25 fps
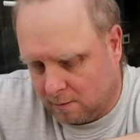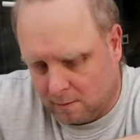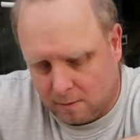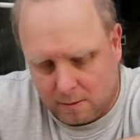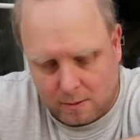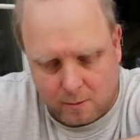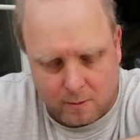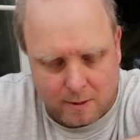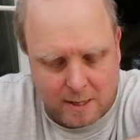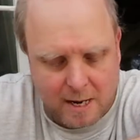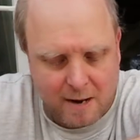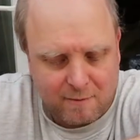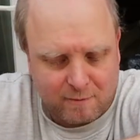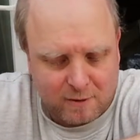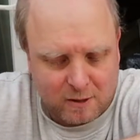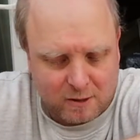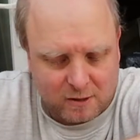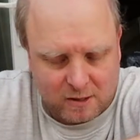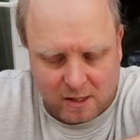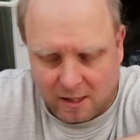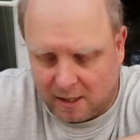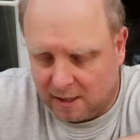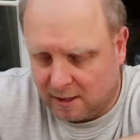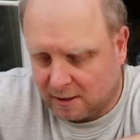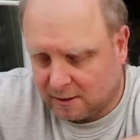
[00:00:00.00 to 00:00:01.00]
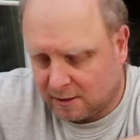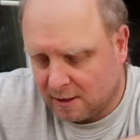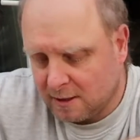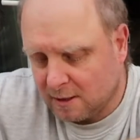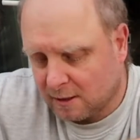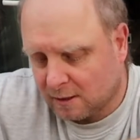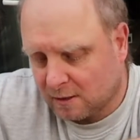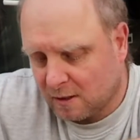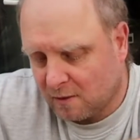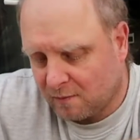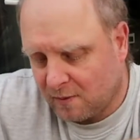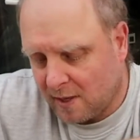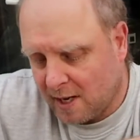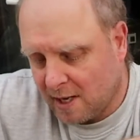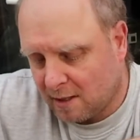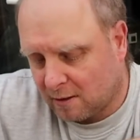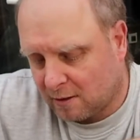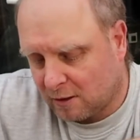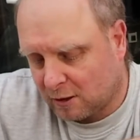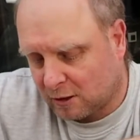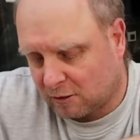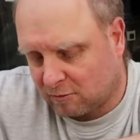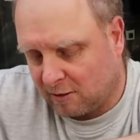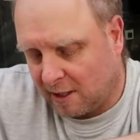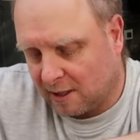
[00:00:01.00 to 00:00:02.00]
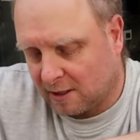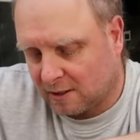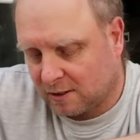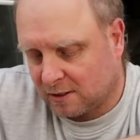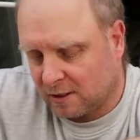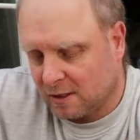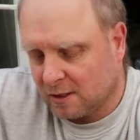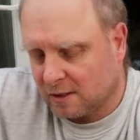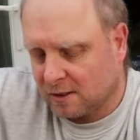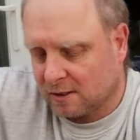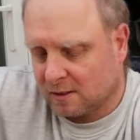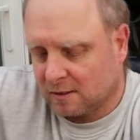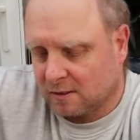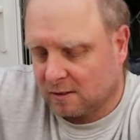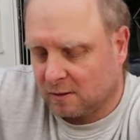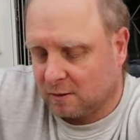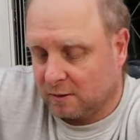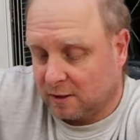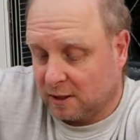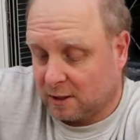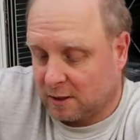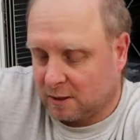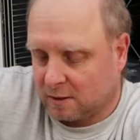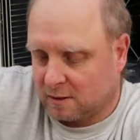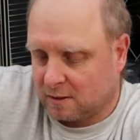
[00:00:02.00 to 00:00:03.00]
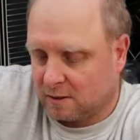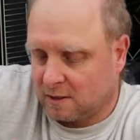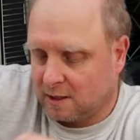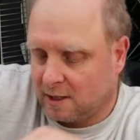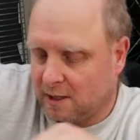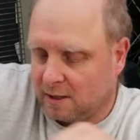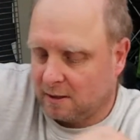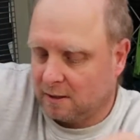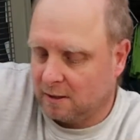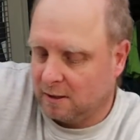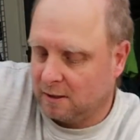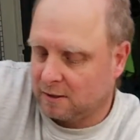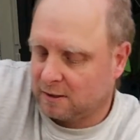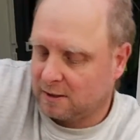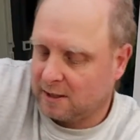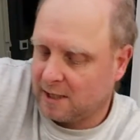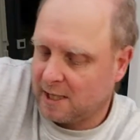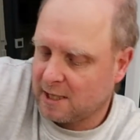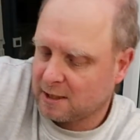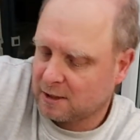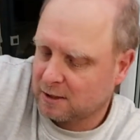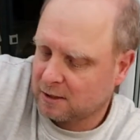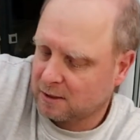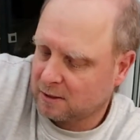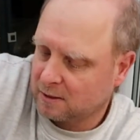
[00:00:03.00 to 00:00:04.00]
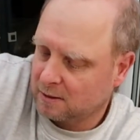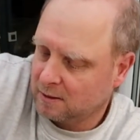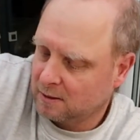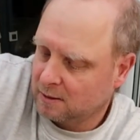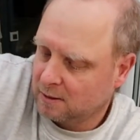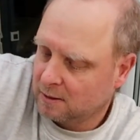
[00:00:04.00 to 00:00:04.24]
Now I have to say, since I've had the Traxxas, or this slash,